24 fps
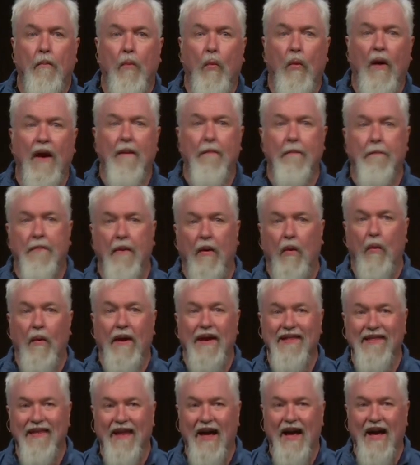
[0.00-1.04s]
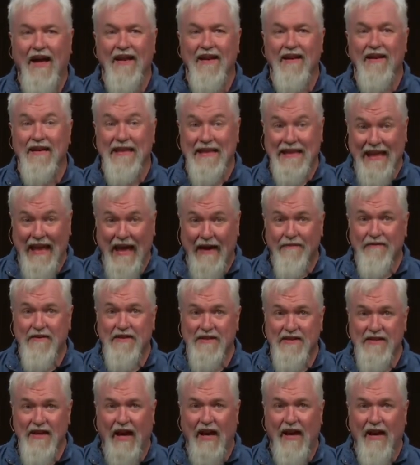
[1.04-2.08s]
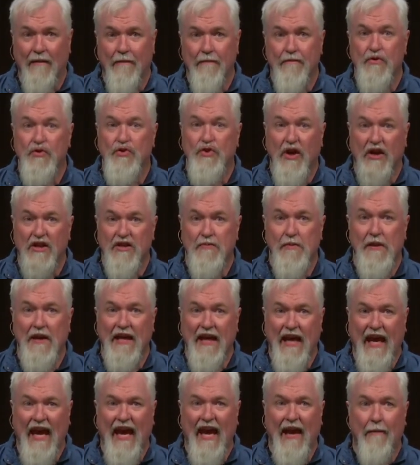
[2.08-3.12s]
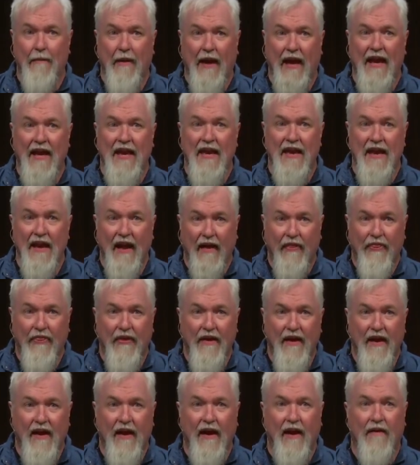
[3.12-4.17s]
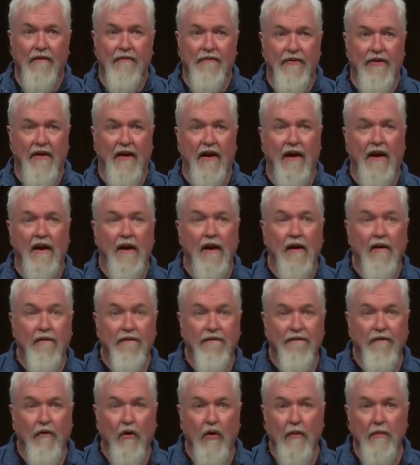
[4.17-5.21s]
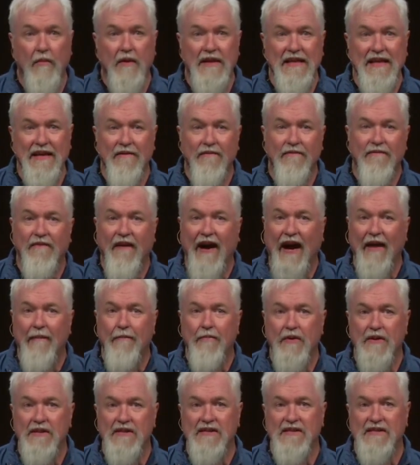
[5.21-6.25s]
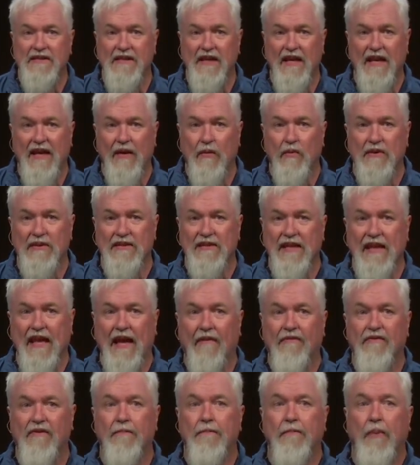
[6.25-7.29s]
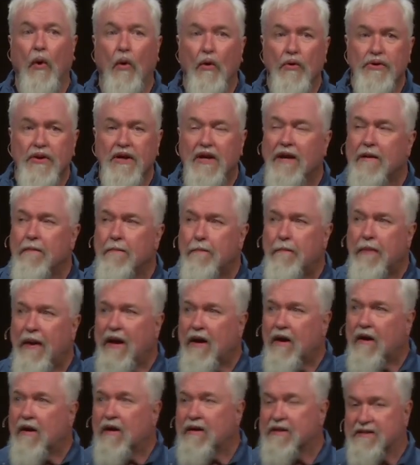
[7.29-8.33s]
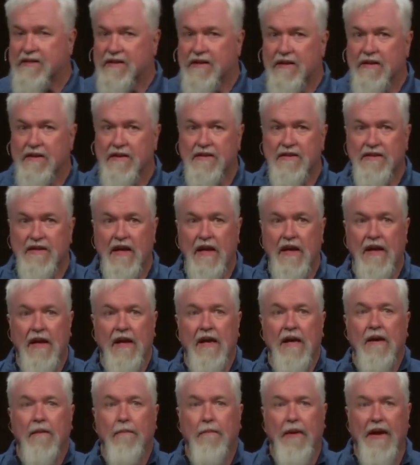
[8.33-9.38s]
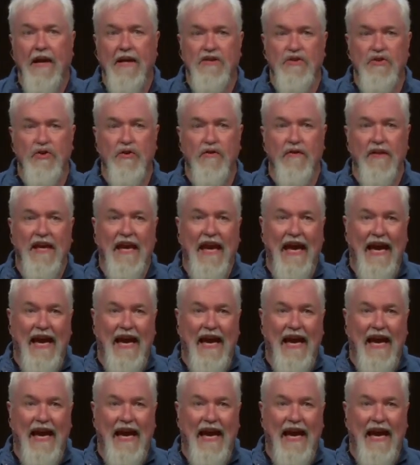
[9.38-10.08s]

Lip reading: when Lot left Sodom, judgment came, and nothing of the formerly vibrant city was left. Both comparisons picture the